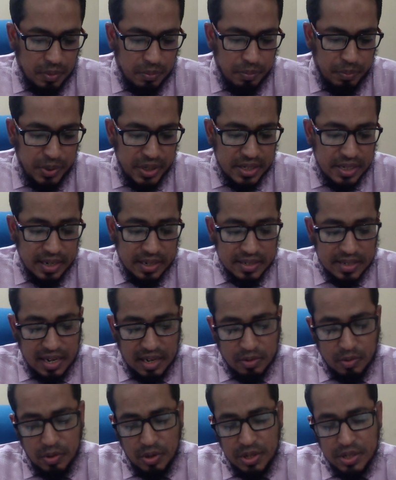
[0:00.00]
BSEC
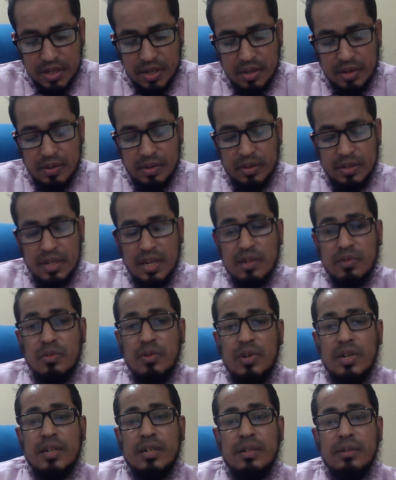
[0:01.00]
circular.
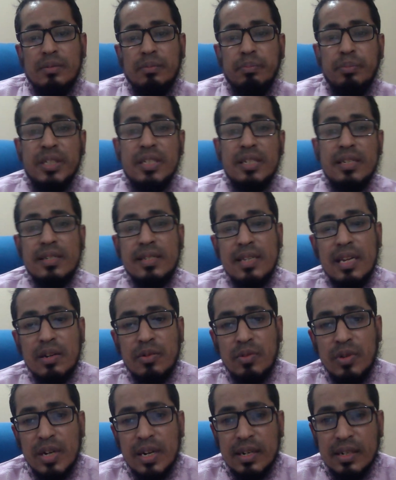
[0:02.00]
BSEC
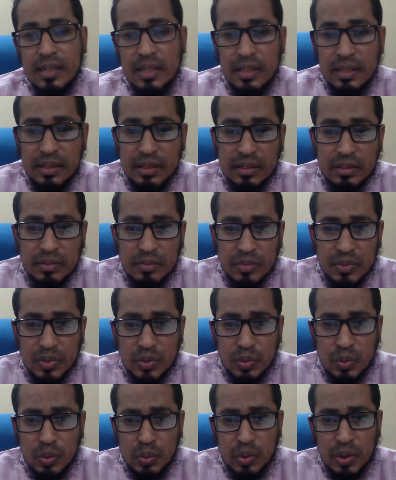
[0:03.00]
circular in
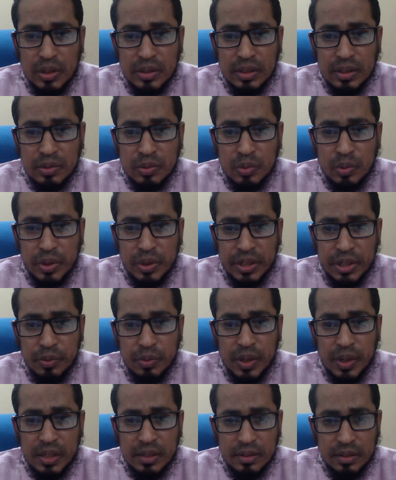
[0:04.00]

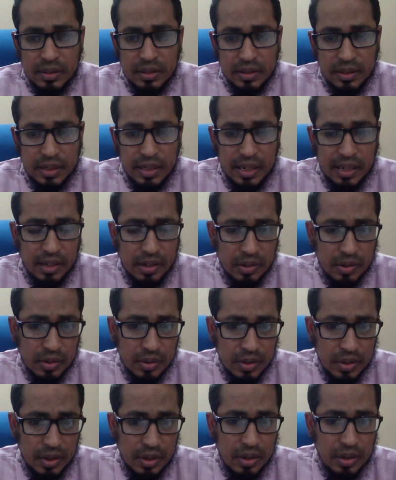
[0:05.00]
2021, there are
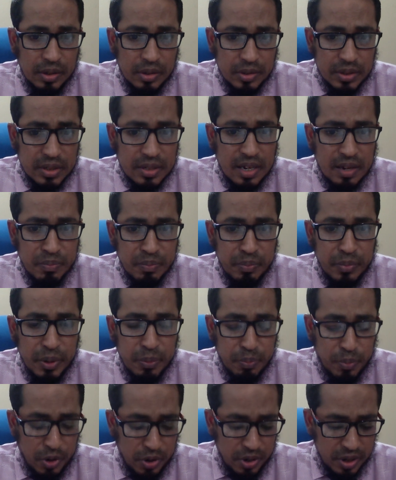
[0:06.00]
some
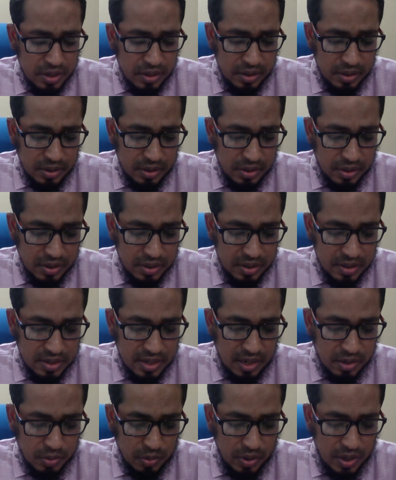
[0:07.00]
important
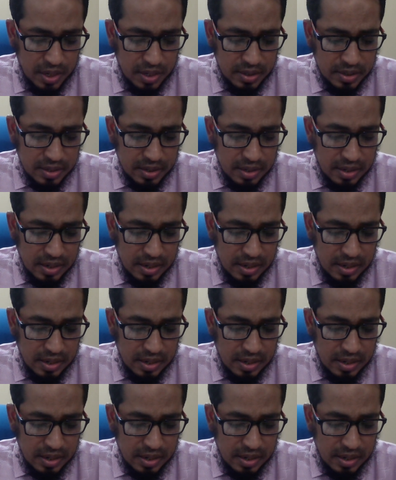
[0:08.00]
circulars.